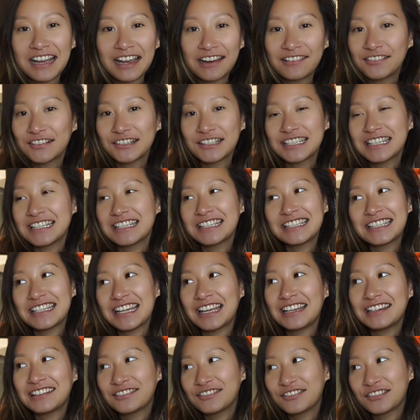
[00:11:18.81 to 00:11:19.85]
ever since
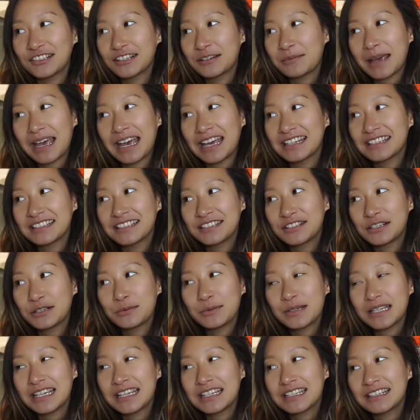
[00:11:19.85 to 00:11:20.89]
then for the past two
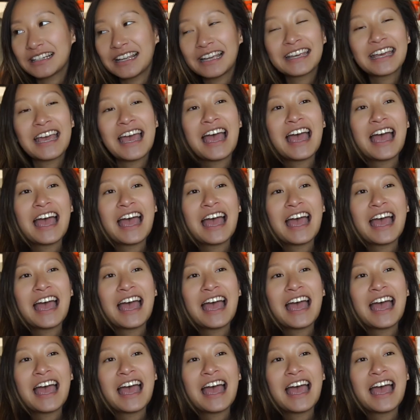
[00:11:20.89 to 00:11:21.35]
weeks like